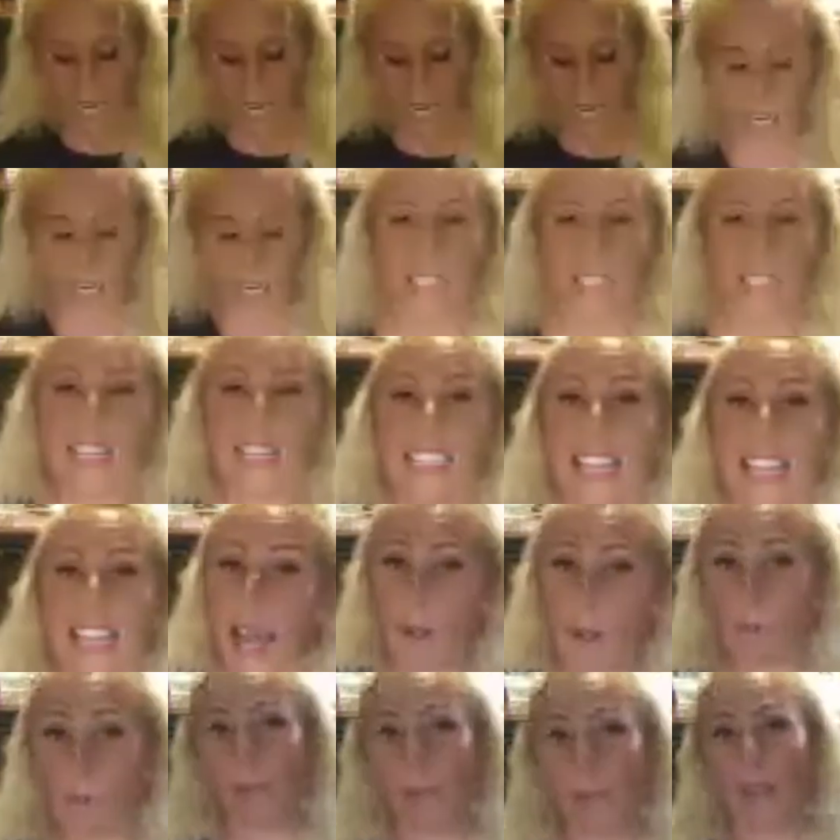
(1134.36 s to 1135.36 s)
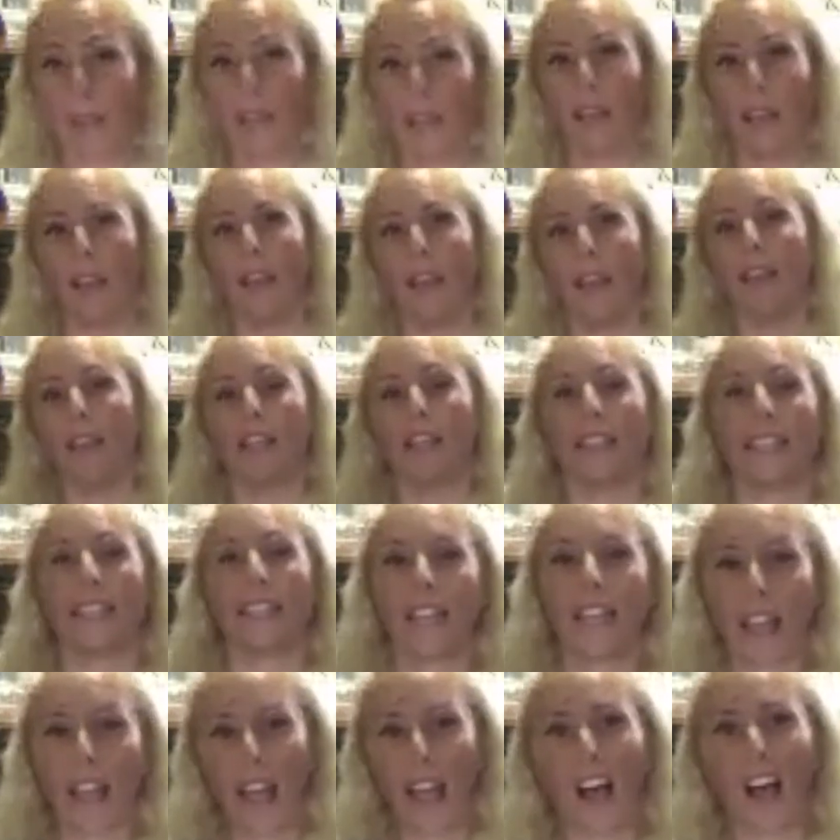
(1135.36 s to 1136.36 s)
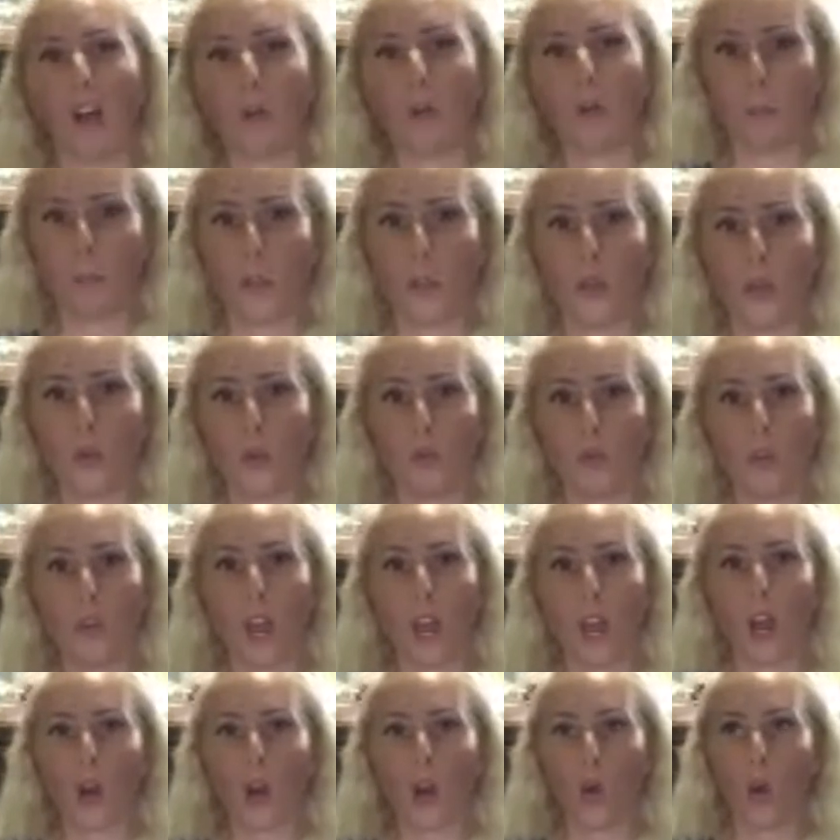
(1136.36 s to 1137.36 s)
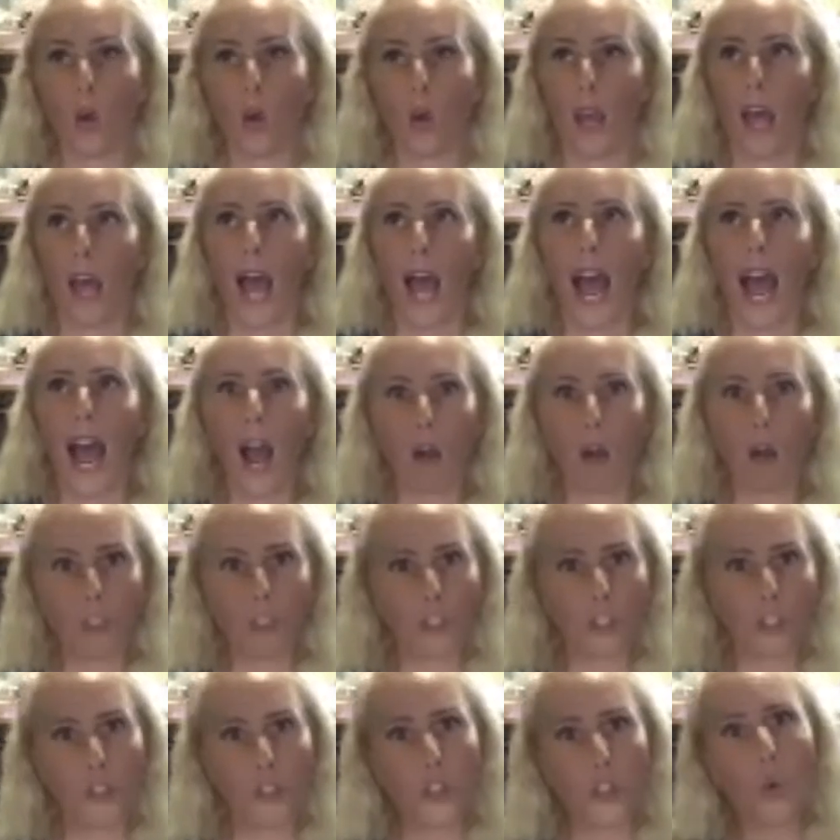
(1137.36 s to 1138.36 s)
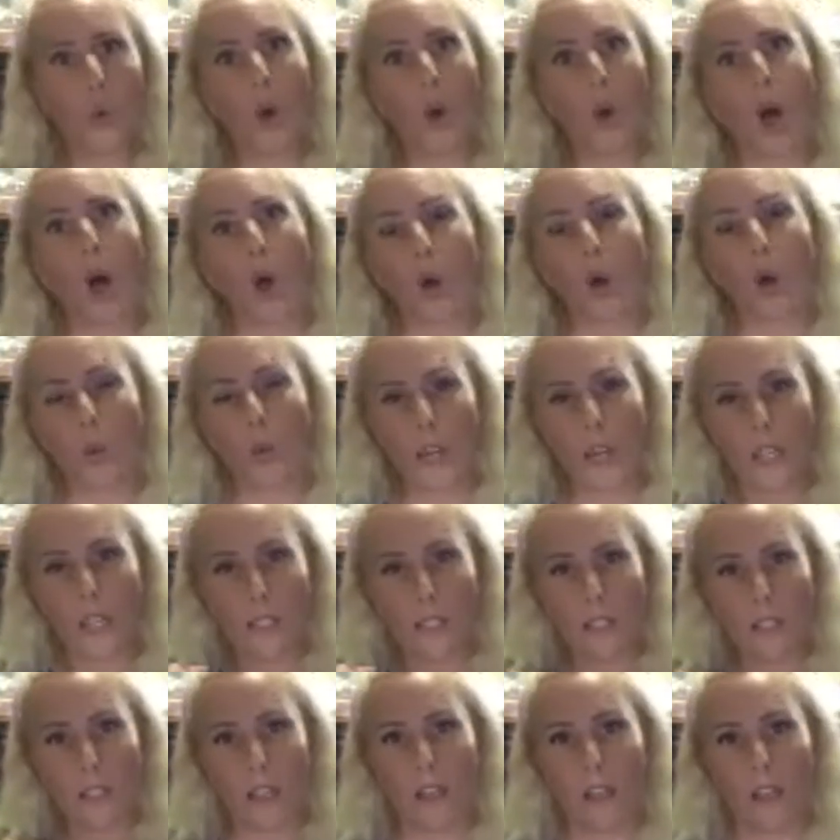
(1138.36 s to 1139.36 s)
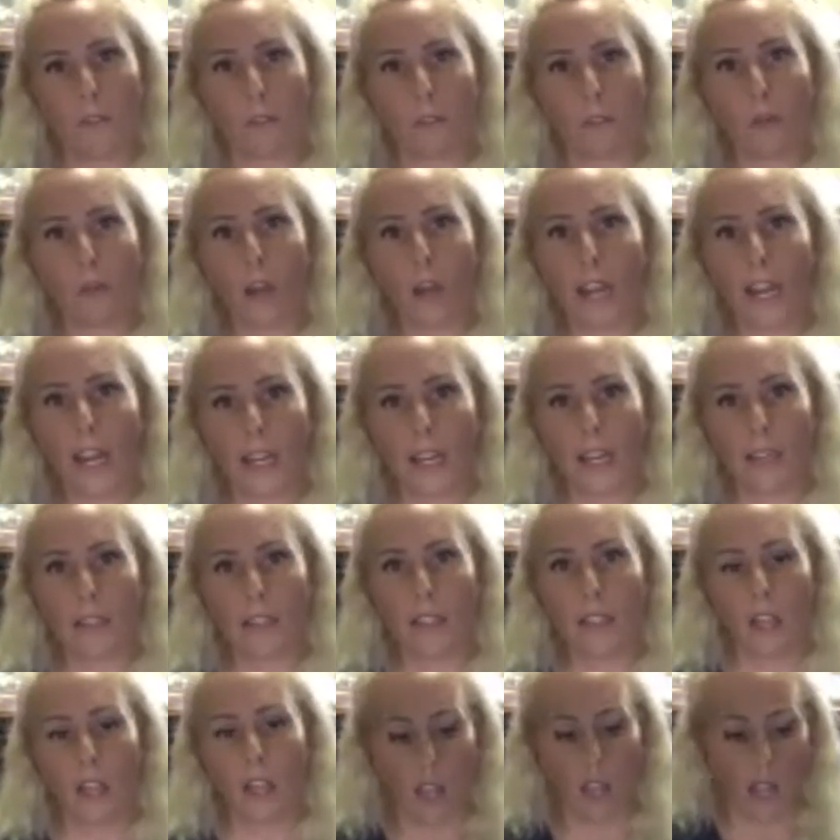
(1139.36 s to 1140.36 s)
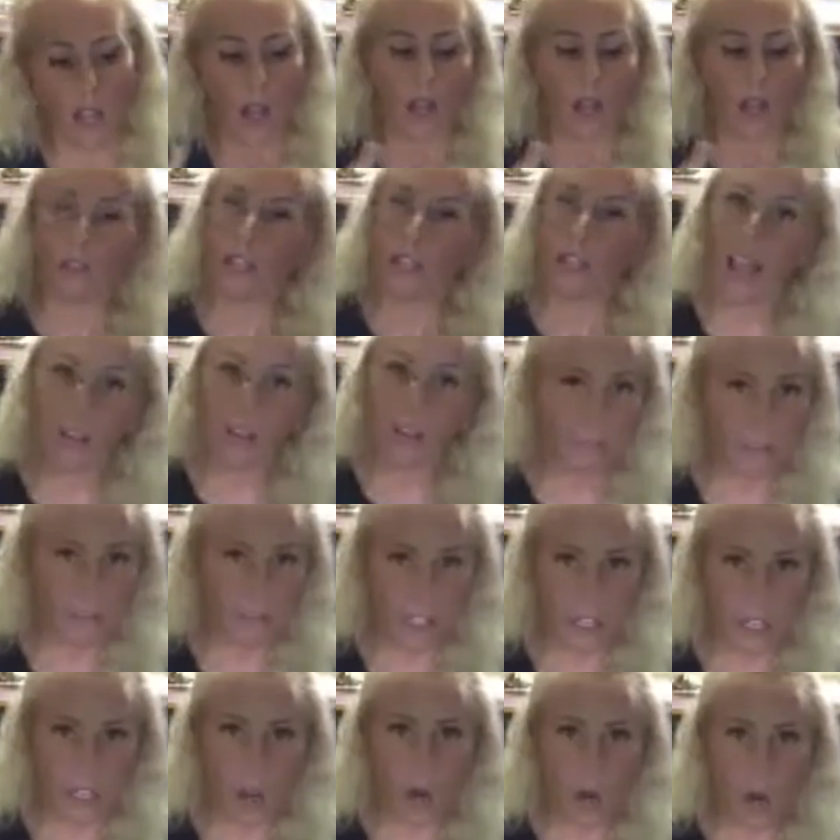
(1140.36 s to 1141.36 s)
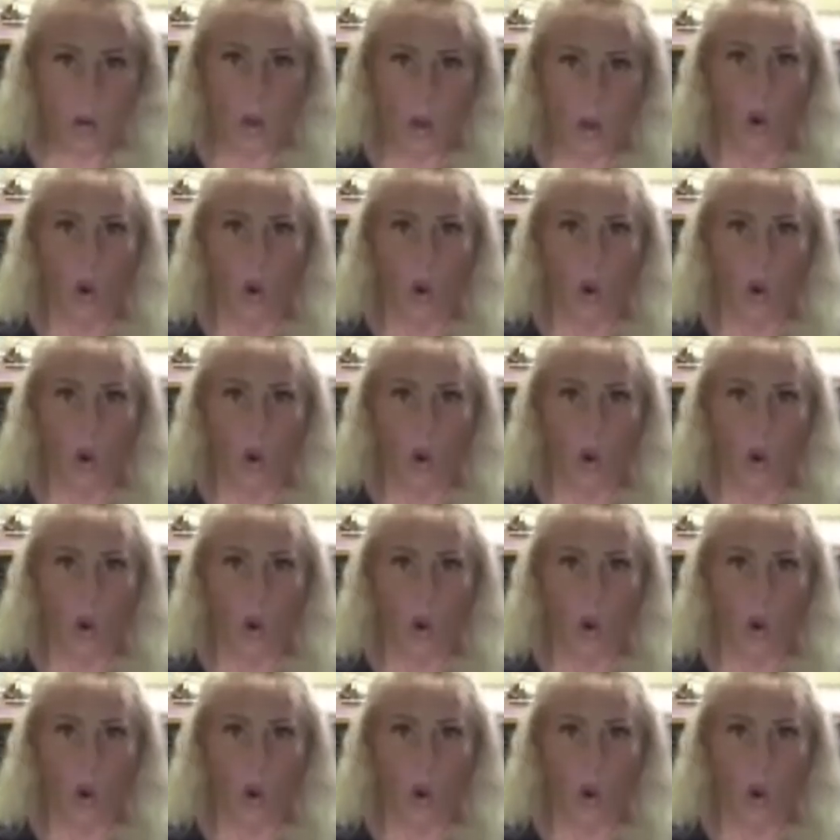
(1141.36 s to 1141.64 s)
is a template that is going to help you know how should you always phrase a live video or